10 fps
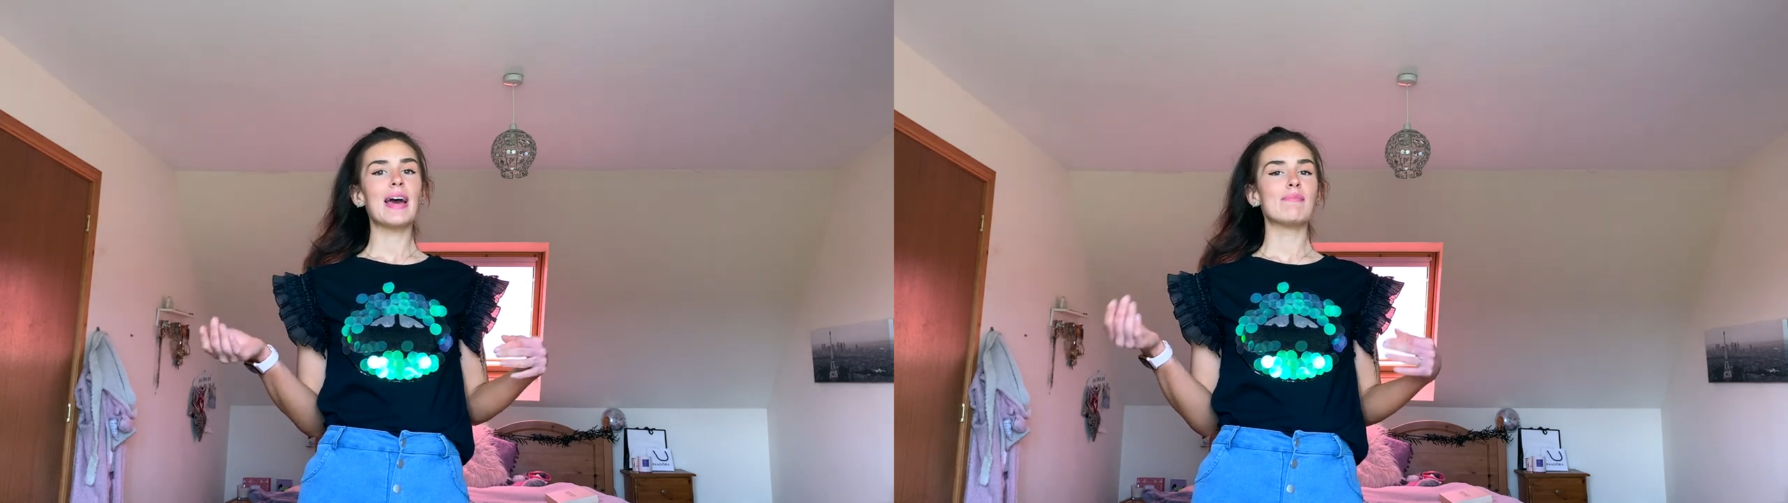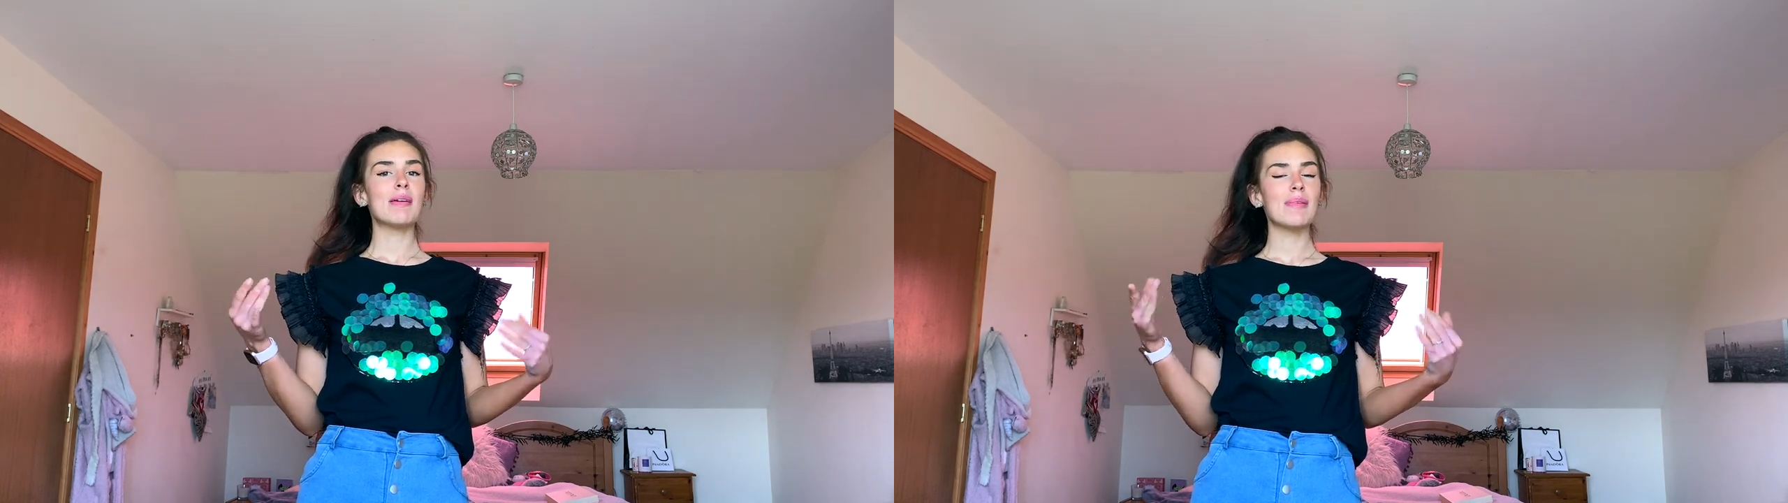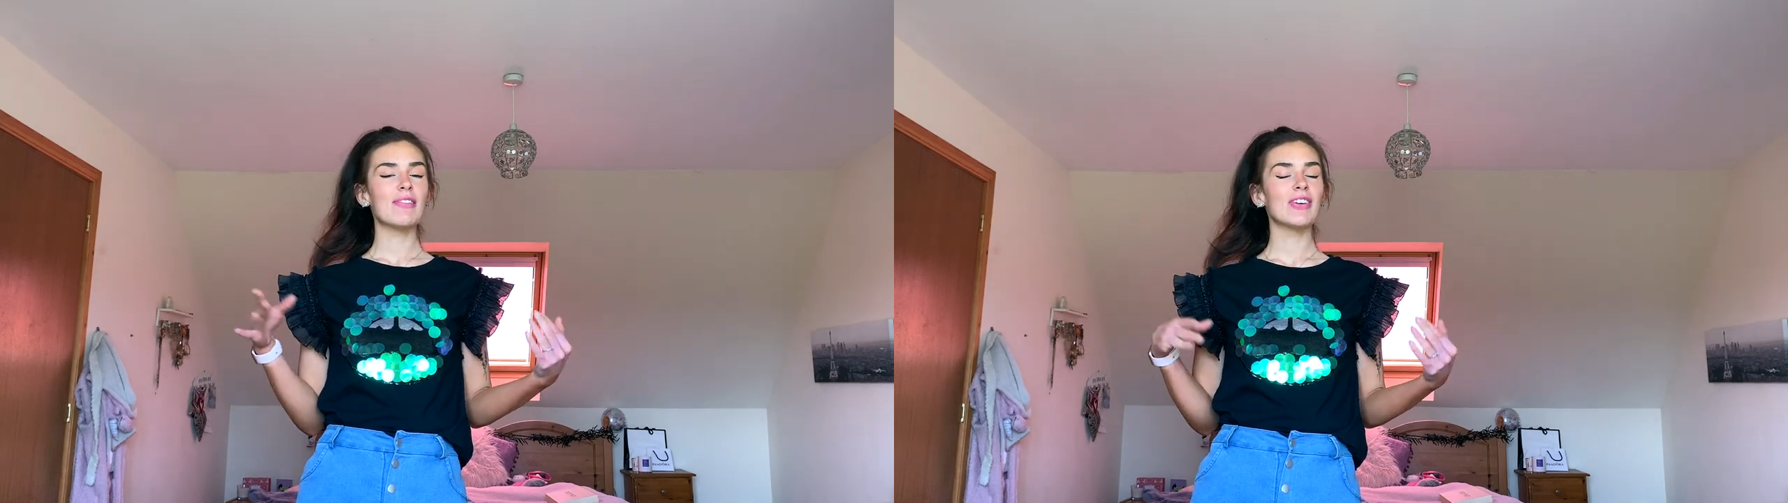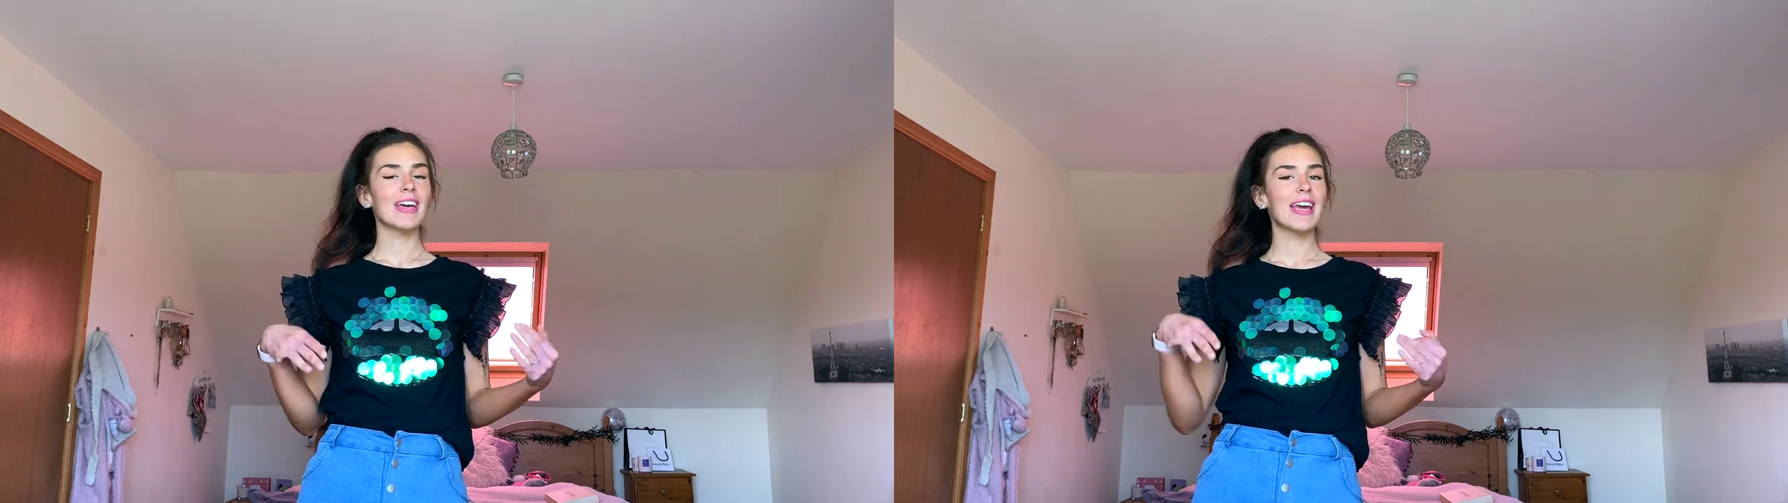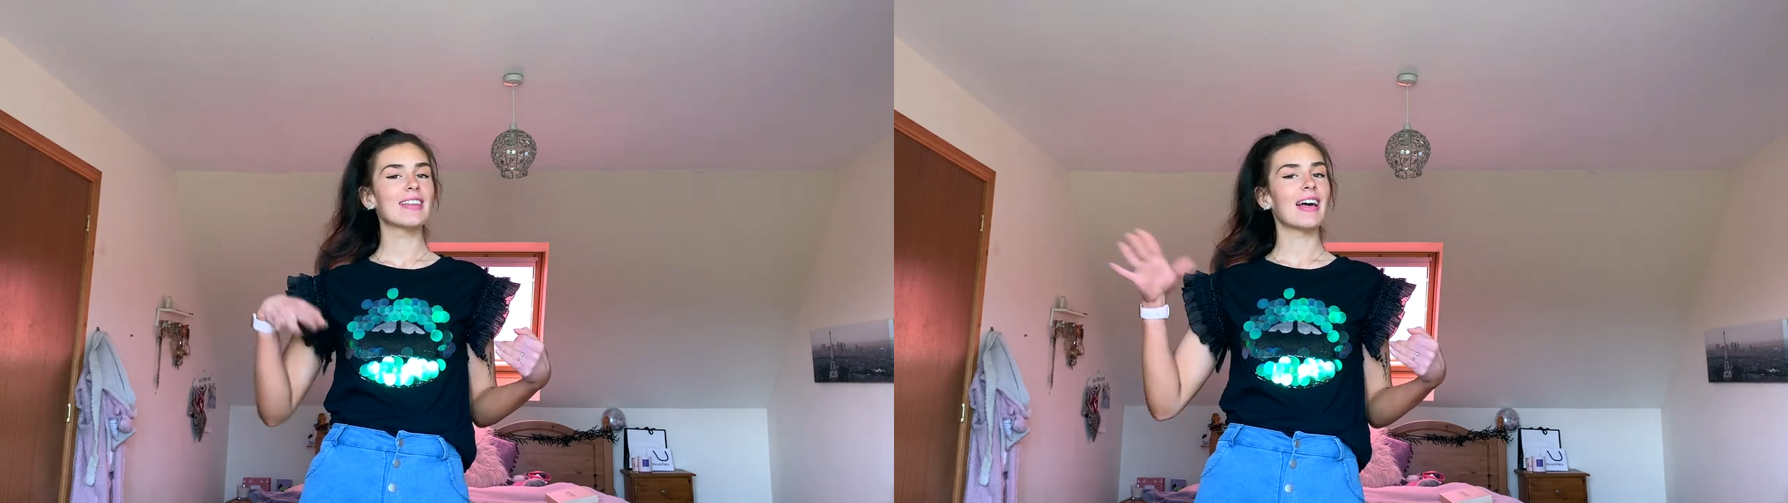Maybe if you're
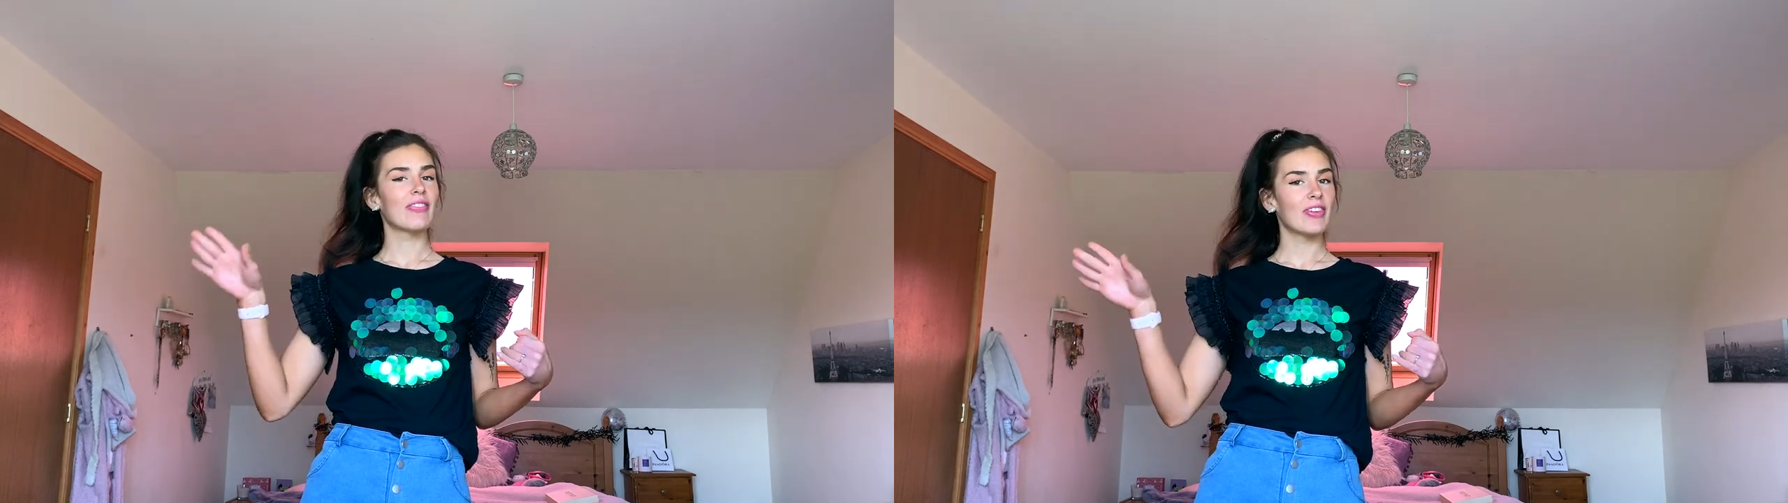hitting that